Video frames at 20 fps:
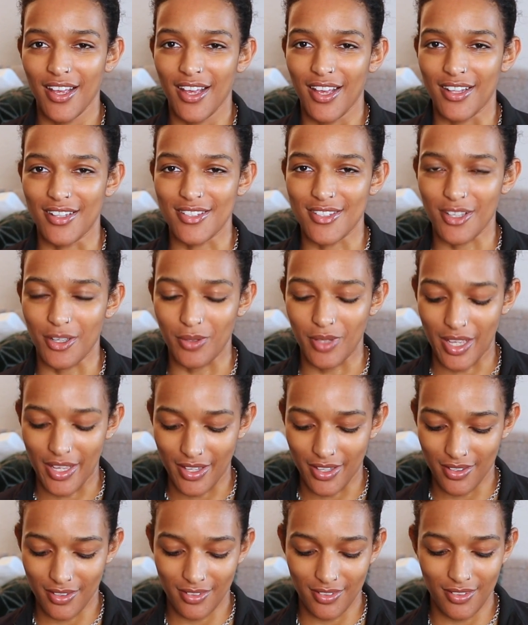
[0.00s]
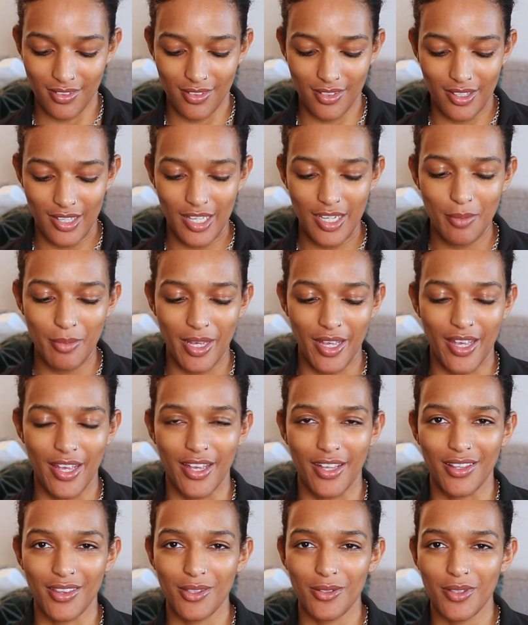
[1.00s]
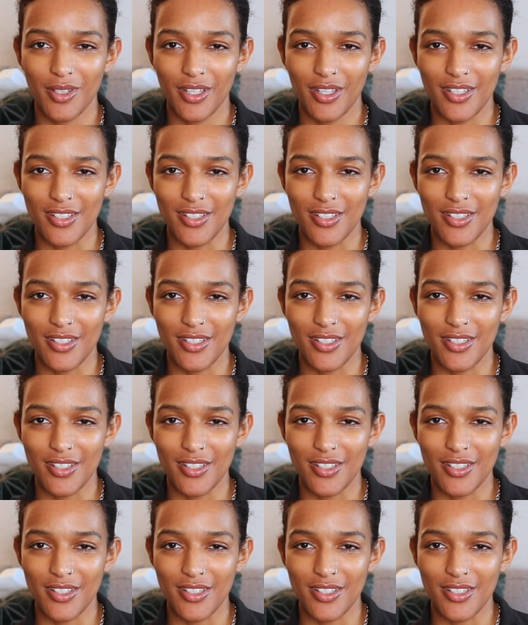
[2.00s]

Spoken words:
and so like getting my hand through there,